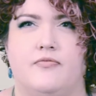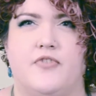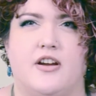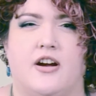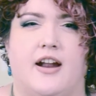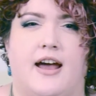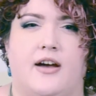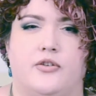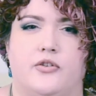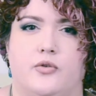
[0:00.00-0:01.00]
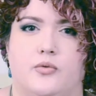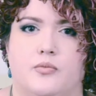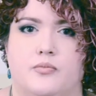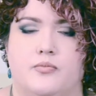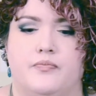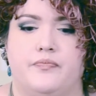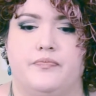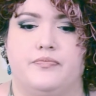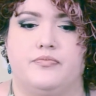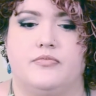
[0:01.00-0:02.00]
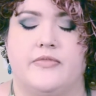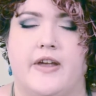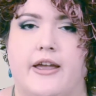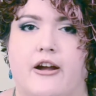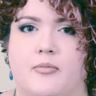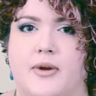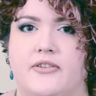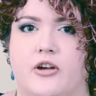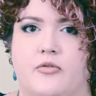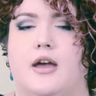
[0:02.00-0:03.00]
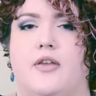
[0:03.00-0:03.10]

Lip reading: figure out how to take care of myself.